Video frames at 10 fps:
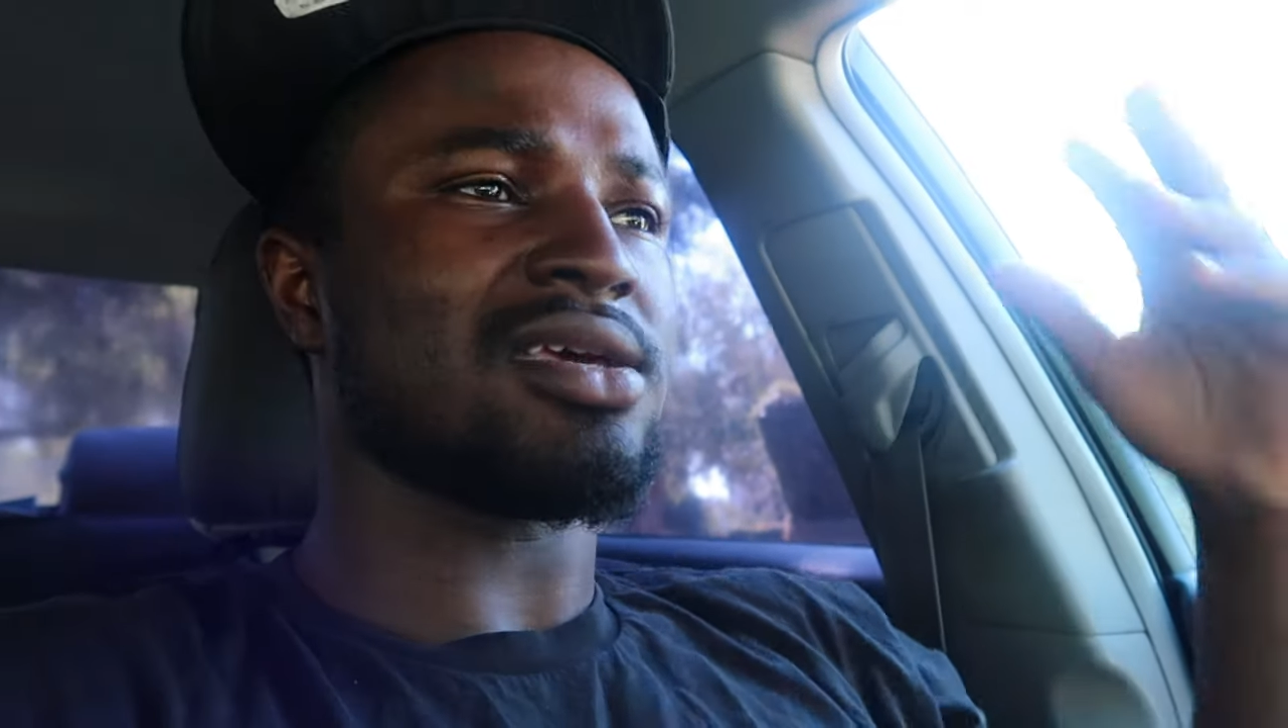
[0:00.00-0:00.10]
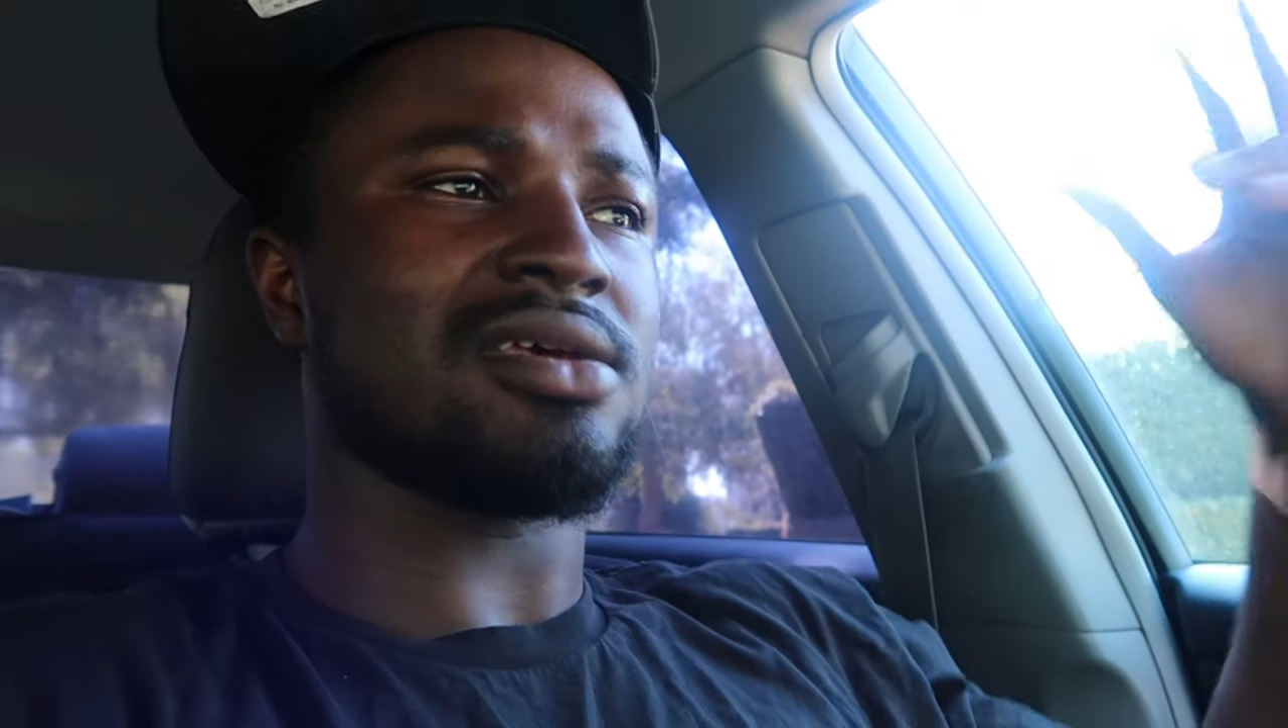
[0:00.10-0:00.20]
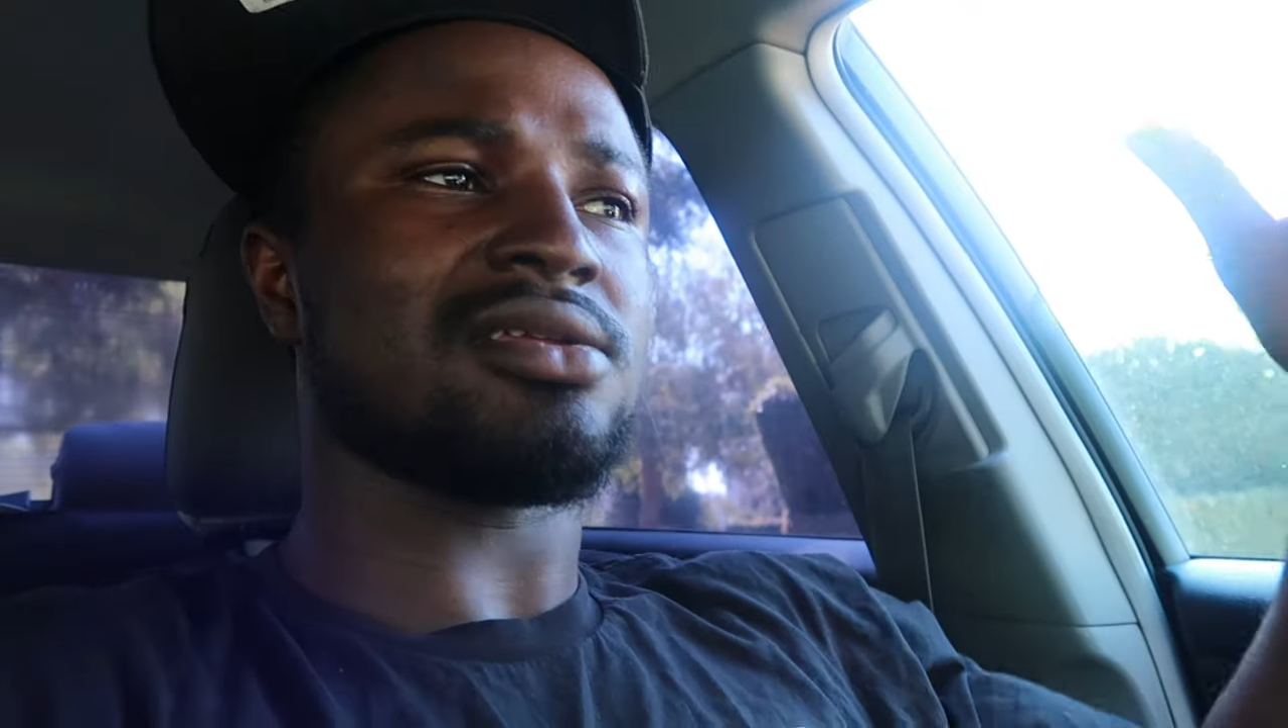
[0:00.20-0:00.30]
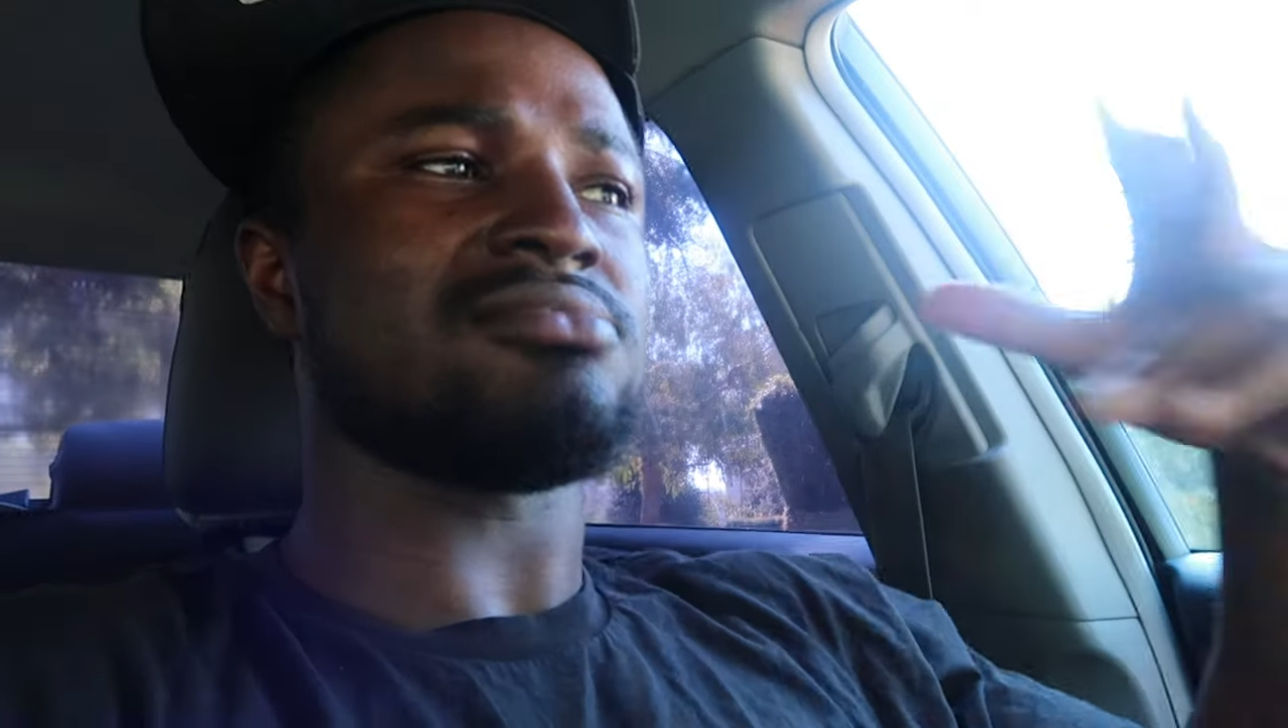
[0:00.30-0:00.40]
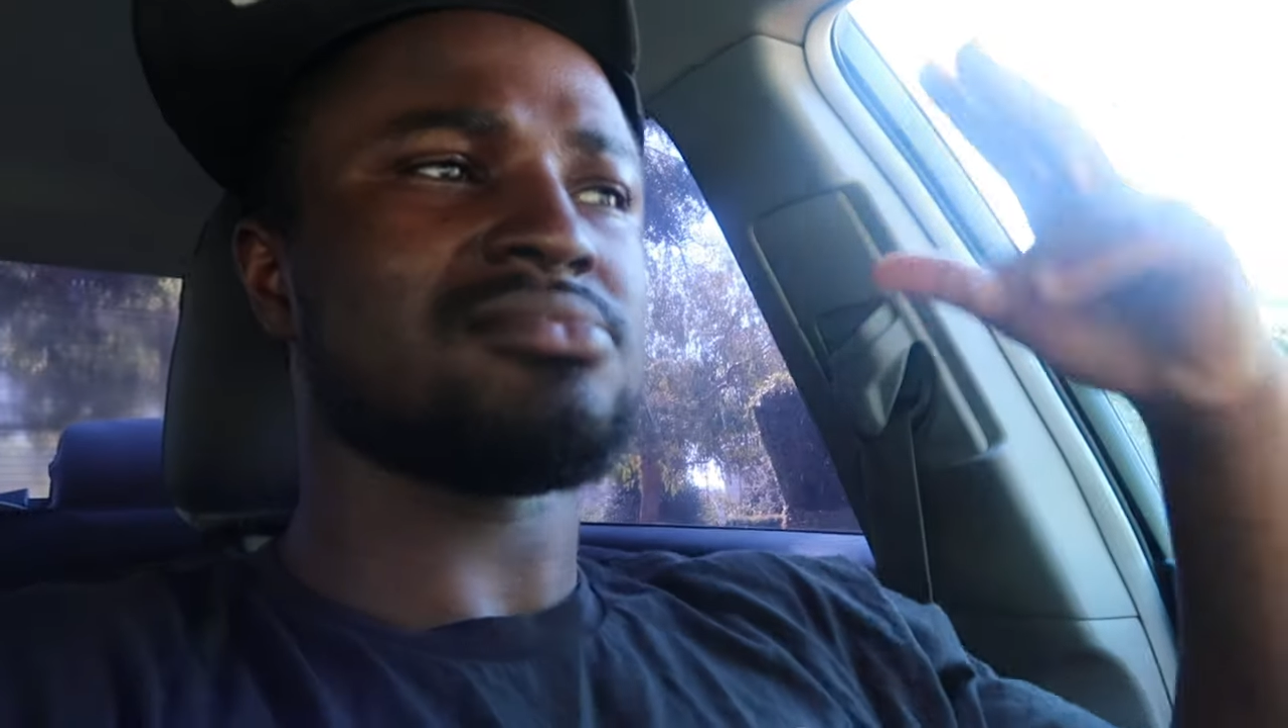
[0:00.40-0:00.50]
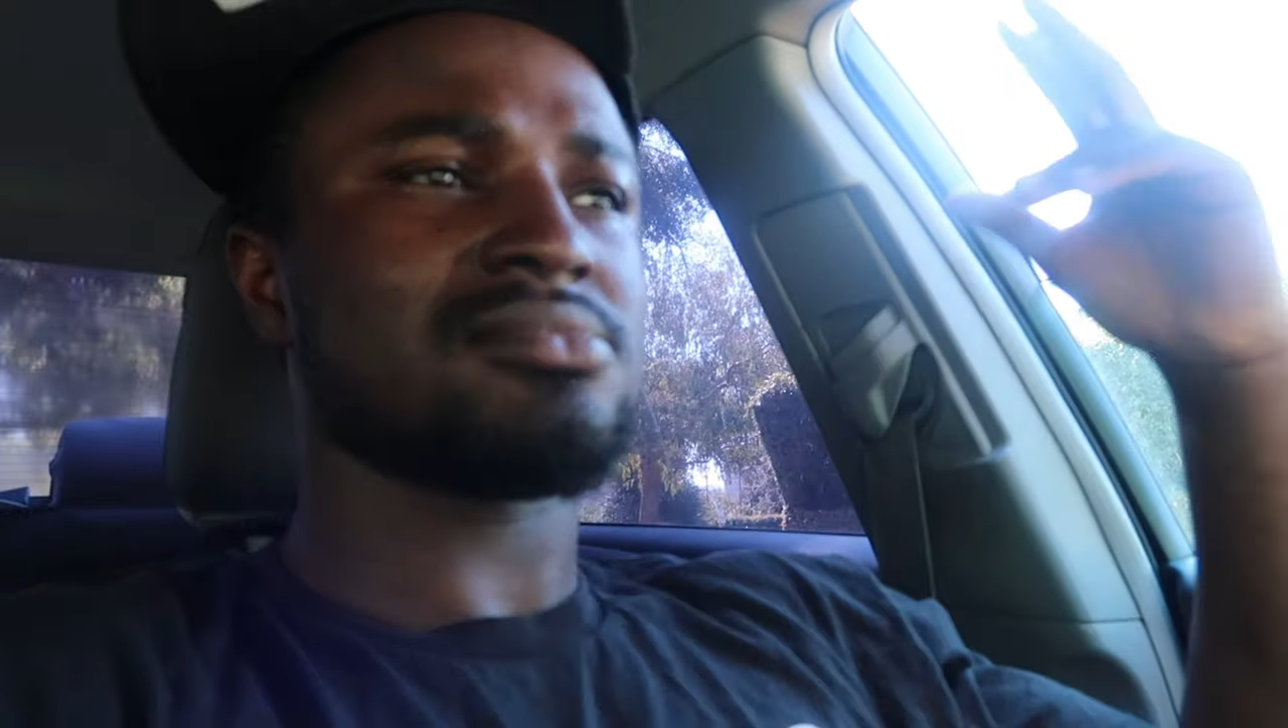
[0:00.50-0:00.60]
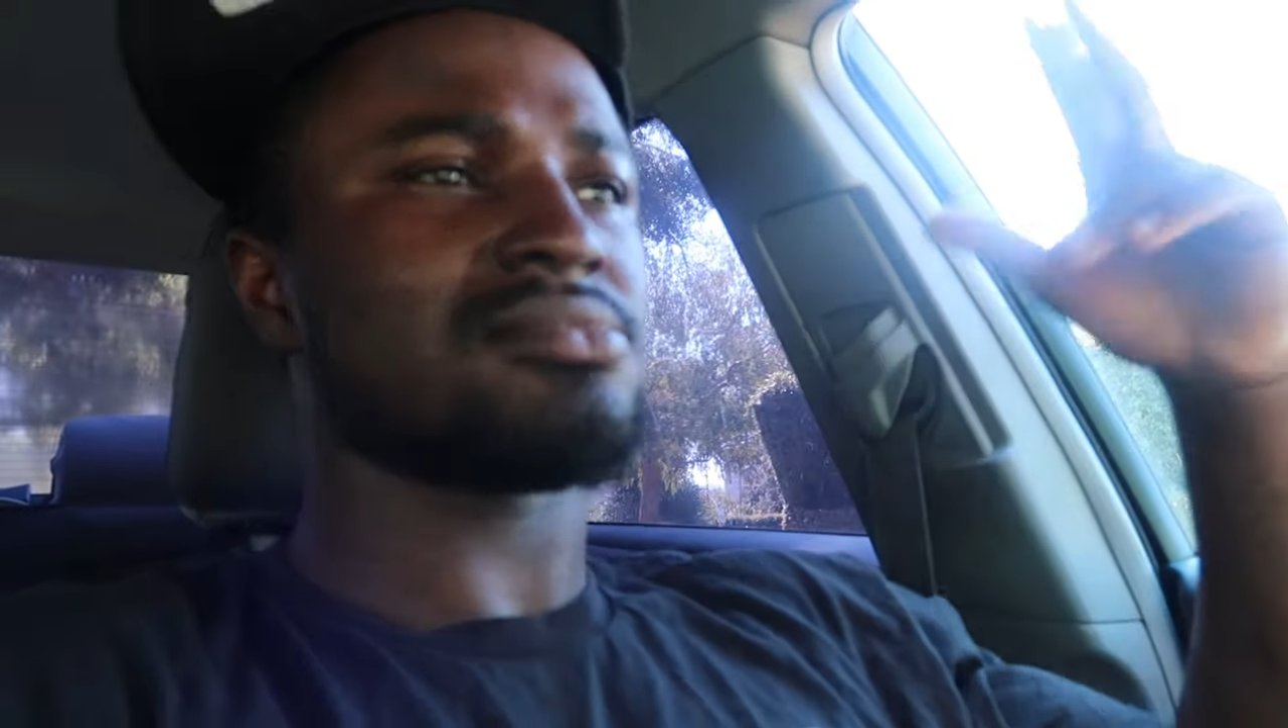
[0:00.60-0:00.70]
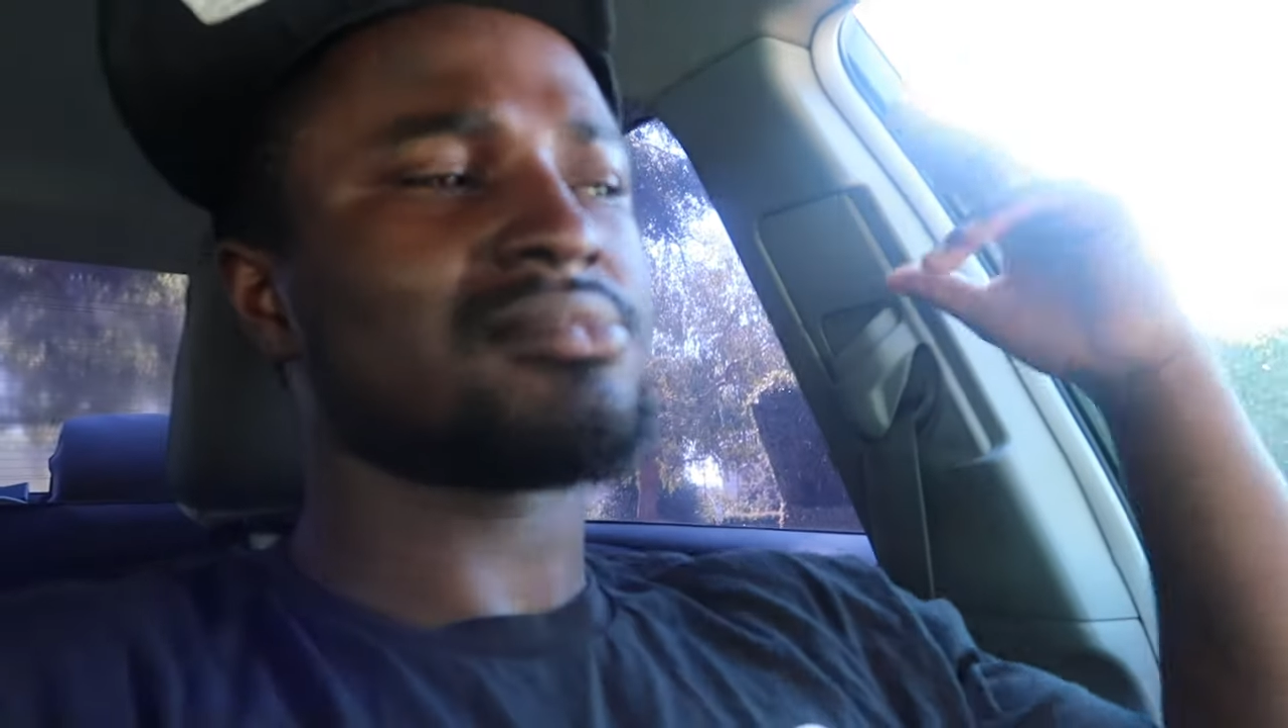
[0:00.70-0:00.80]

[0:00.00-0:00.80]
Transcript: and